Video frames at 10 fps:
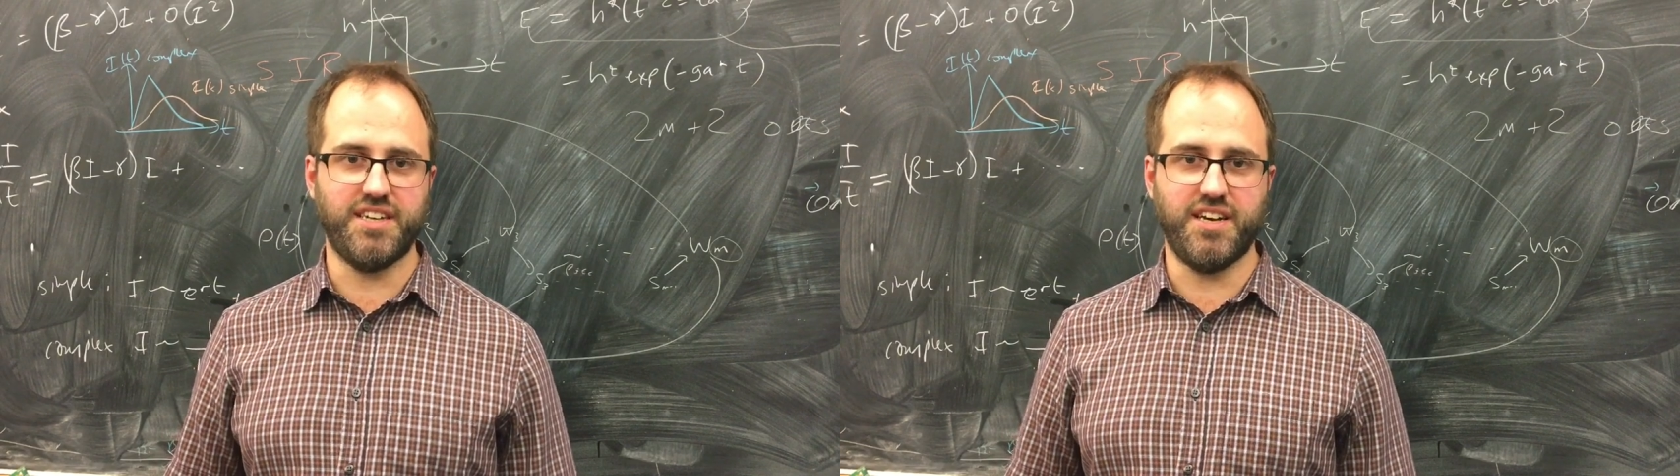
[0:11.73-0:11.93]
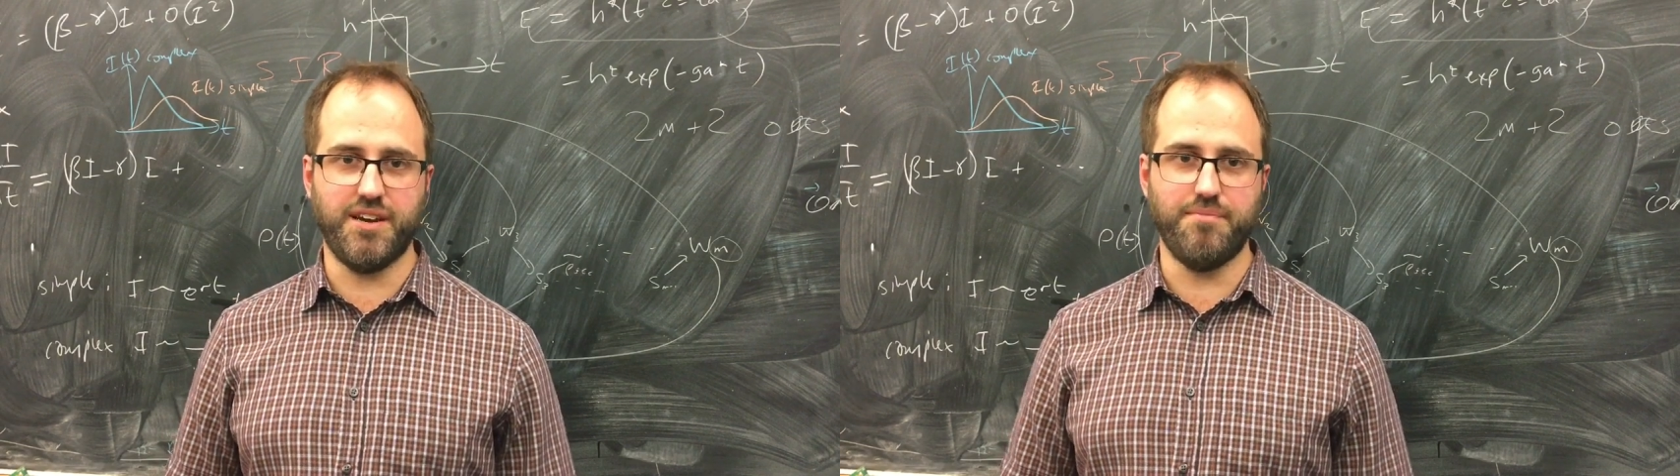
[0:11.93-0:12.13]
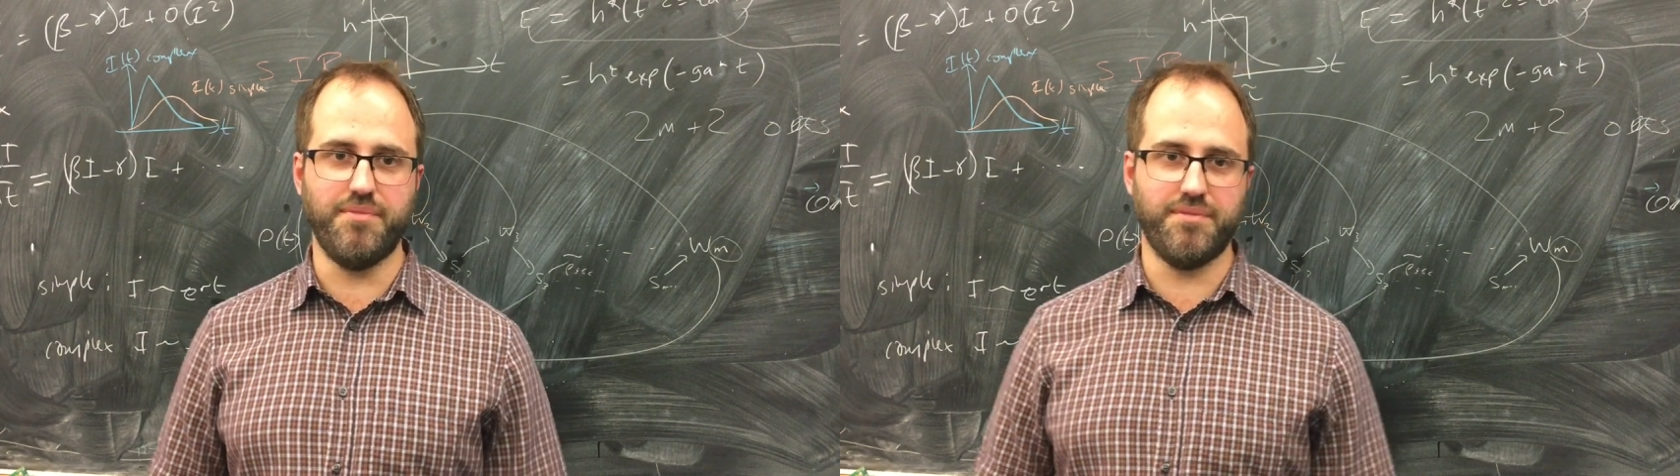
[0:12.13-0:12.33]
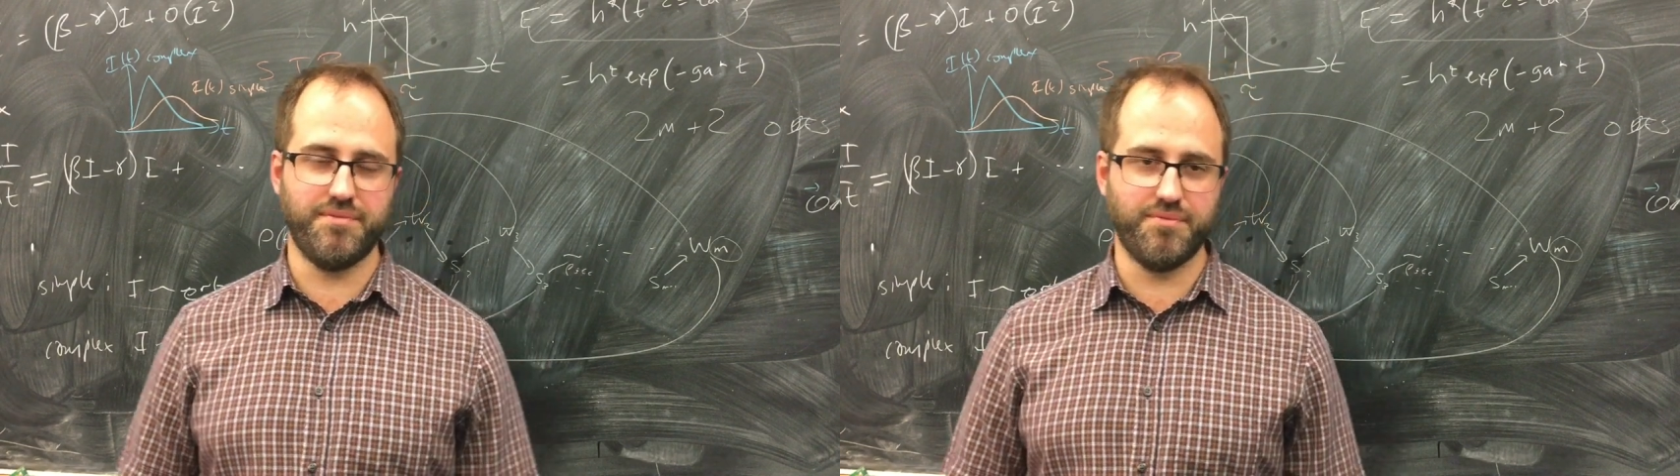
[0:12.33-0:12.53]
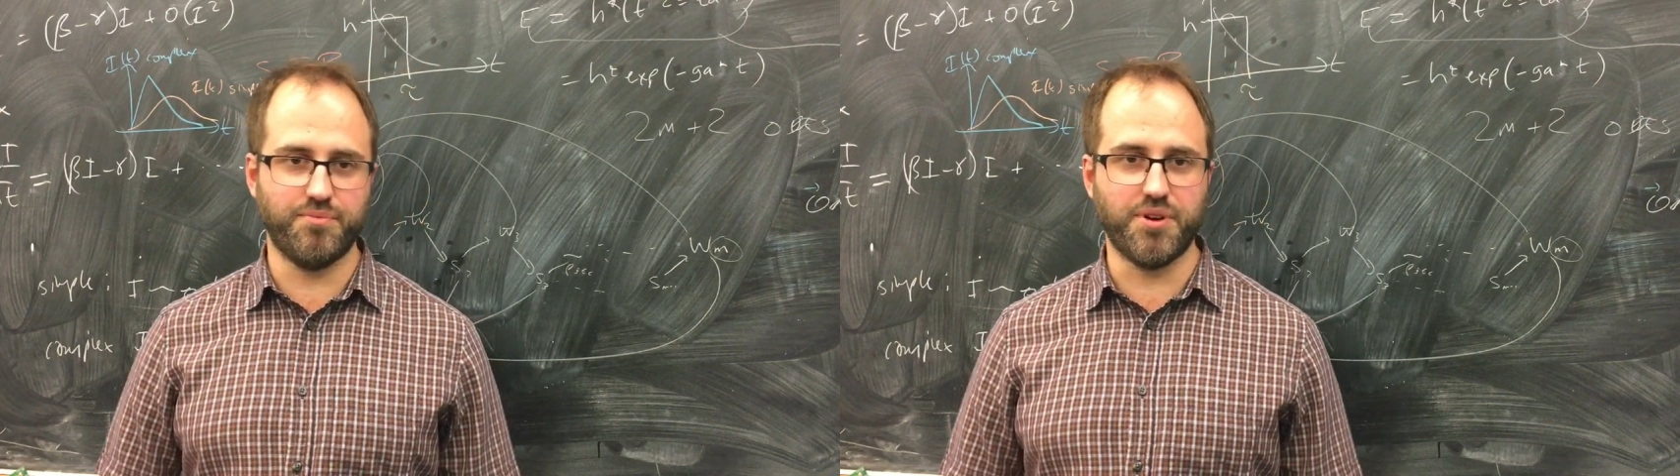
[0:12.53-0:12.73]
Um,
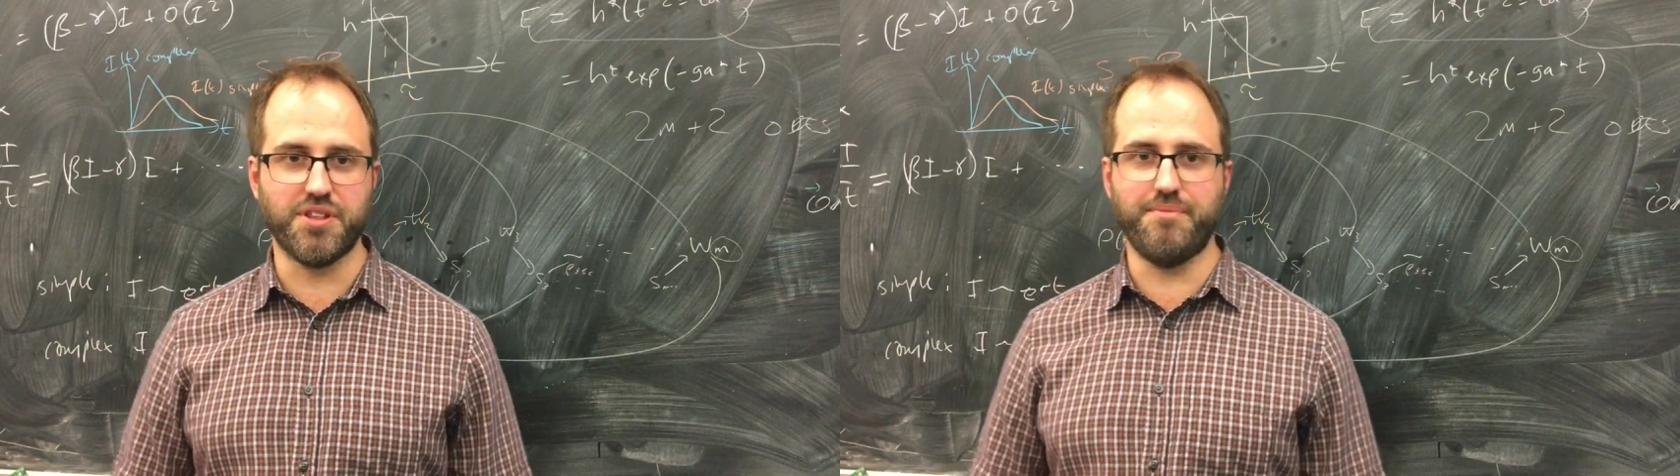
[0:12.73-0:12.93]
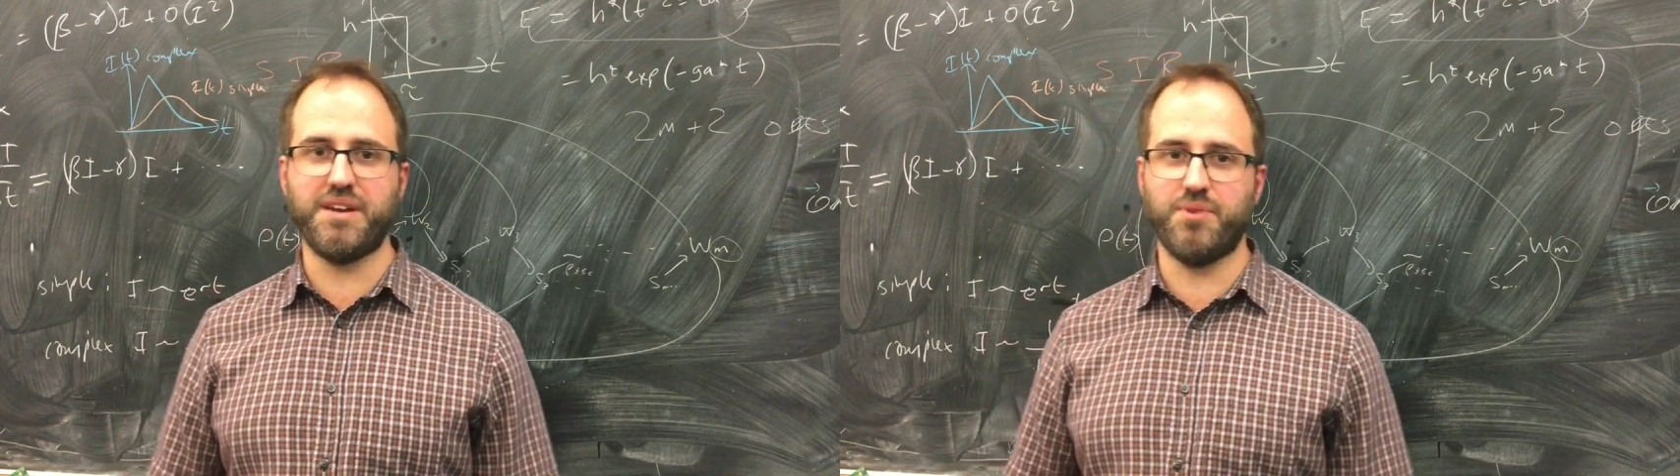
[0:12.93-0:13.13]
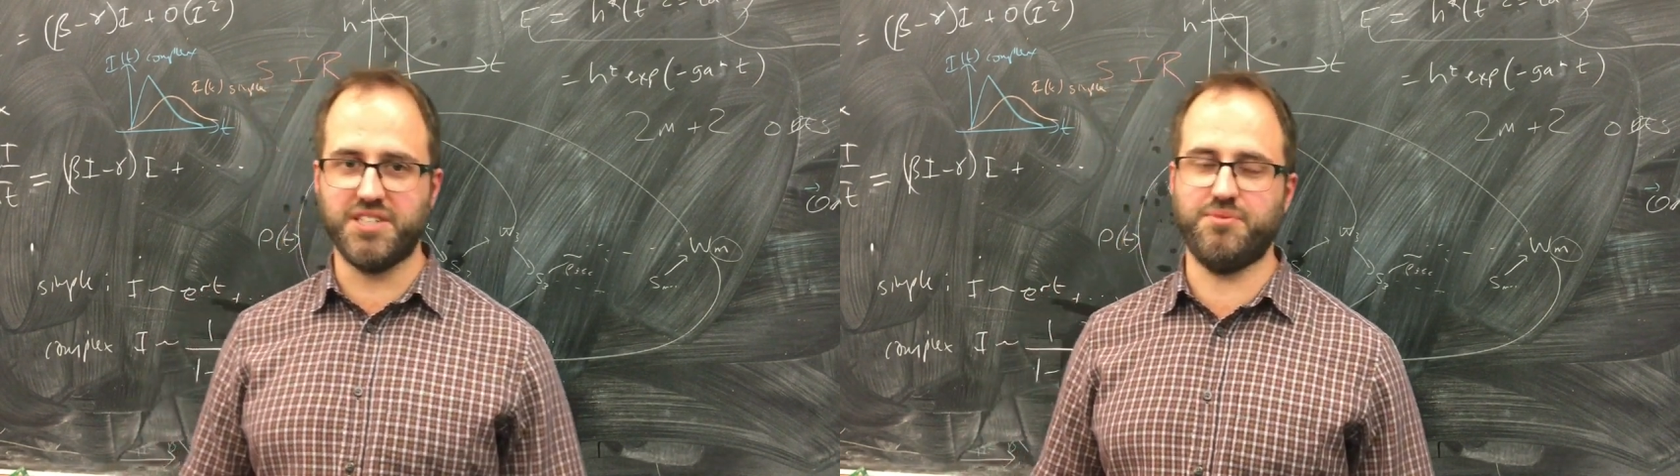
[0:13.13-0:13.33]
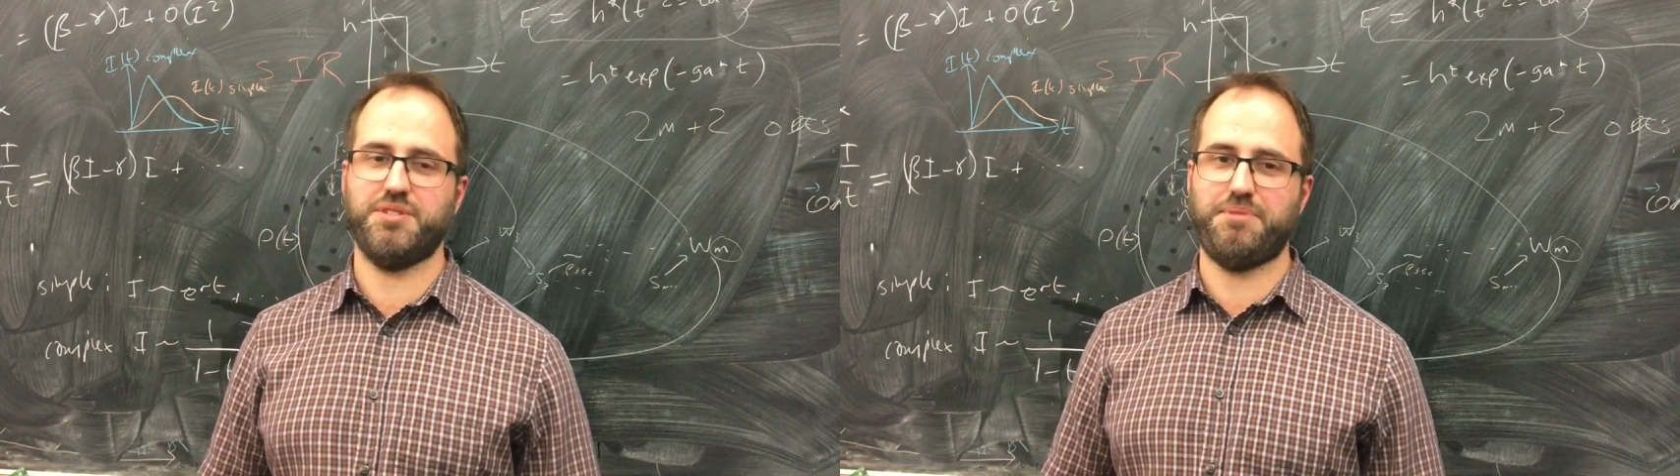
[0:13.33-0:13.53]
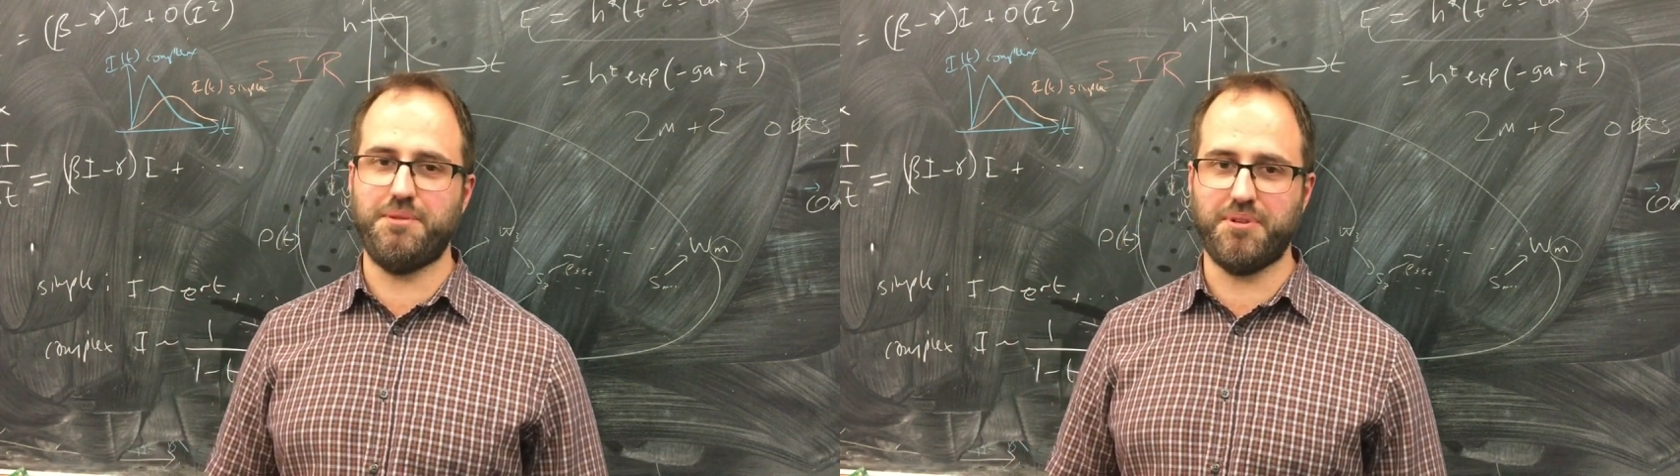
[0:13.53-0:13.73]
one of the main ways in
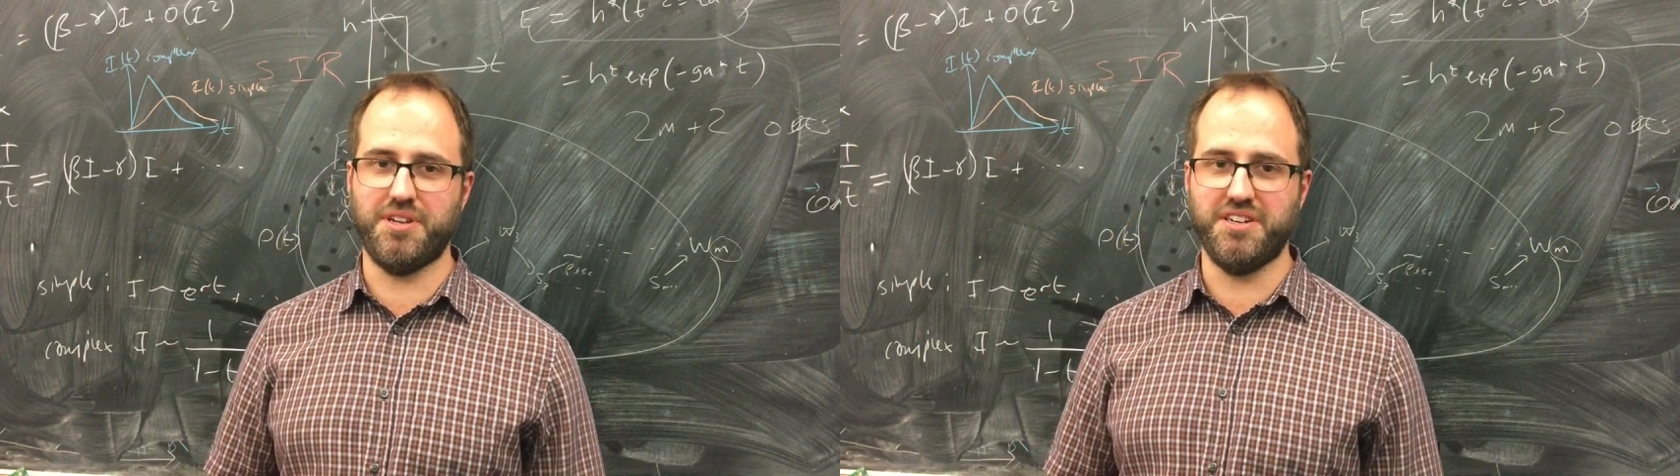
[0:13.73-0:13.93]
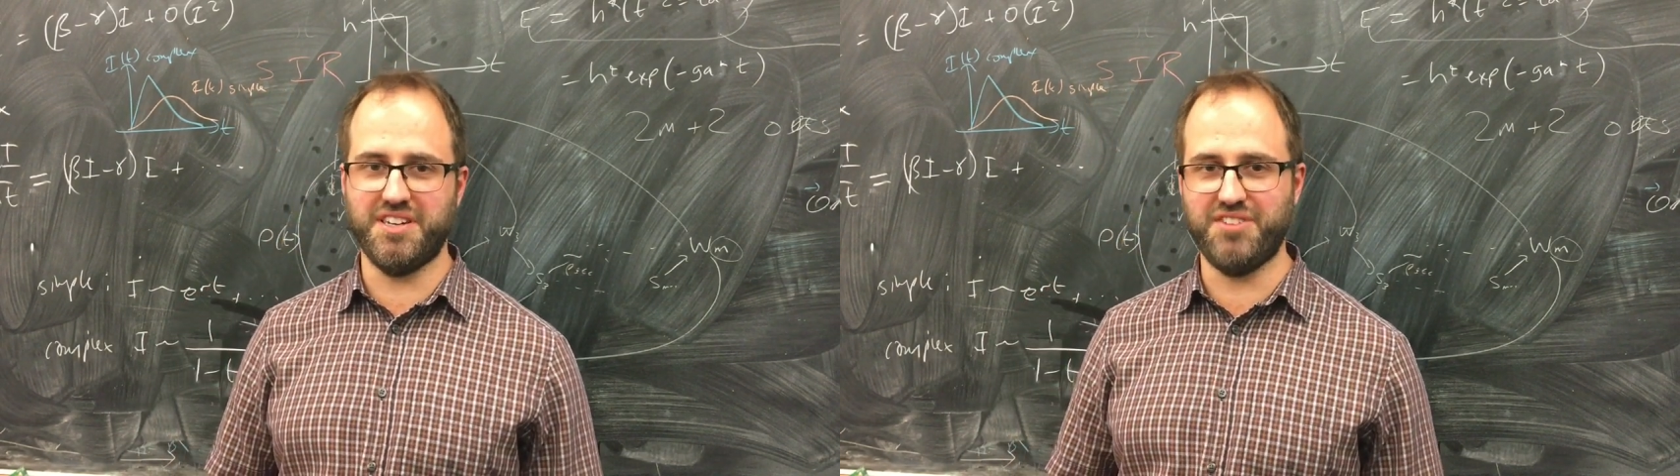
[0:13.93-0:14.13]
which people are